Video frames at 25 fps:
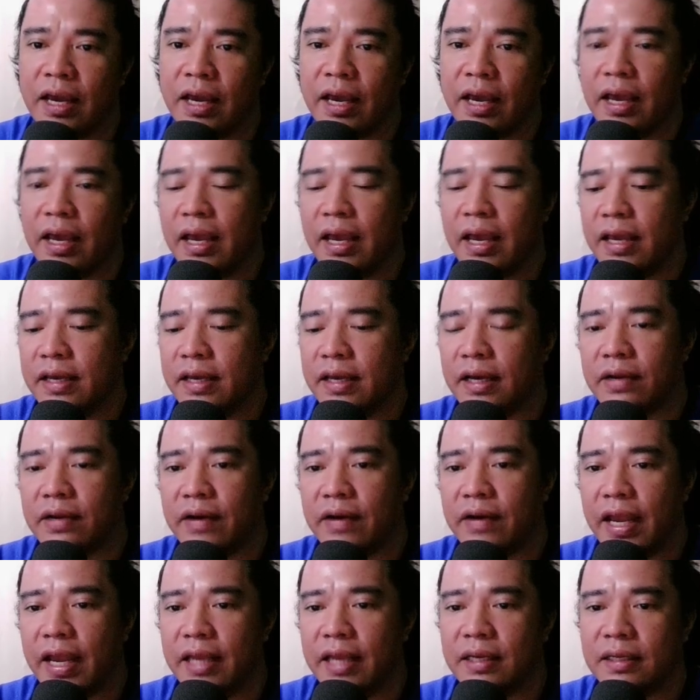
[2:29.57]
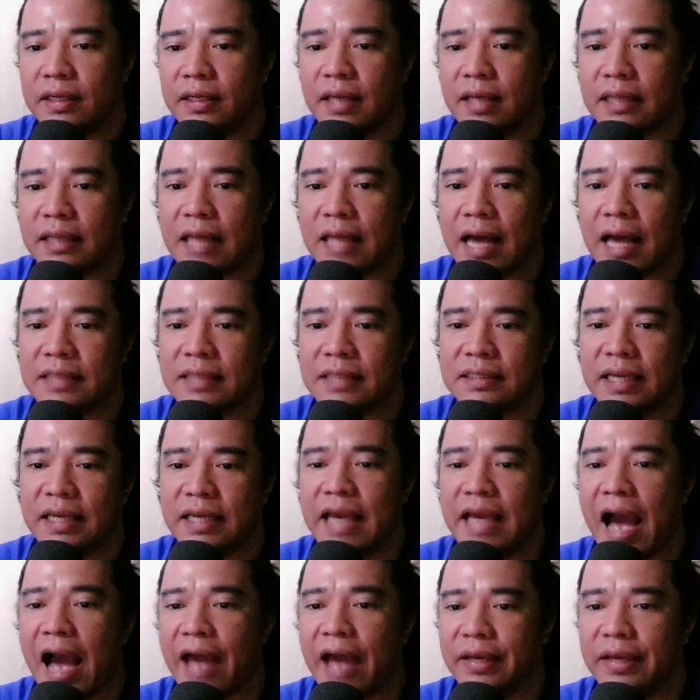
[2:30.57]
a grain that has
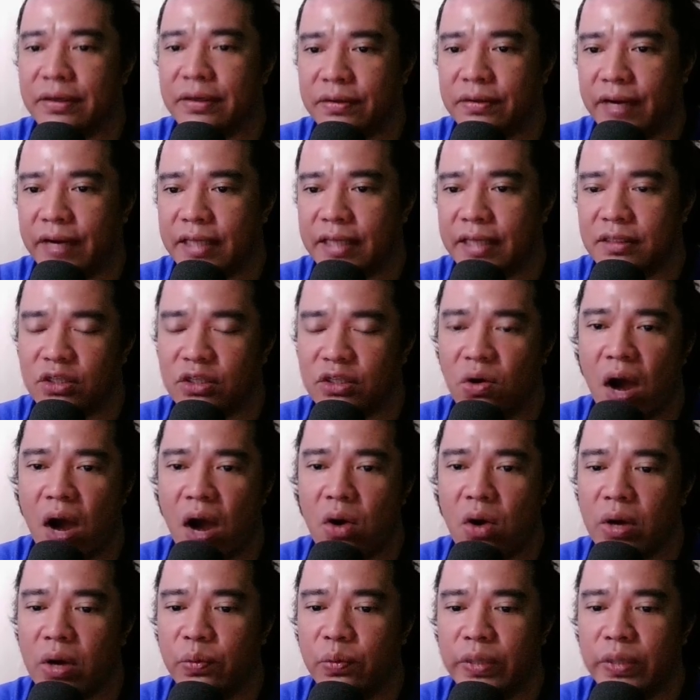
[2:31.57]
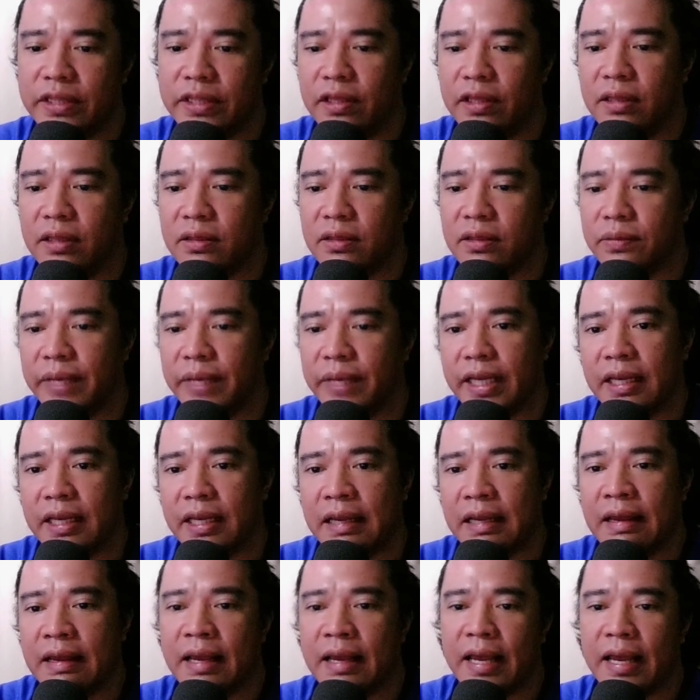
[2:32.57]
a higher grade. So how can we determine
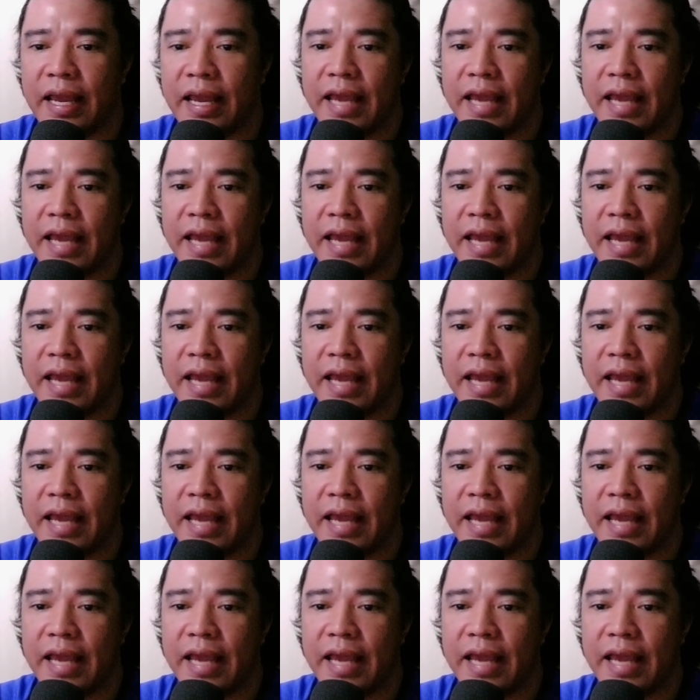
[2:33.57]
a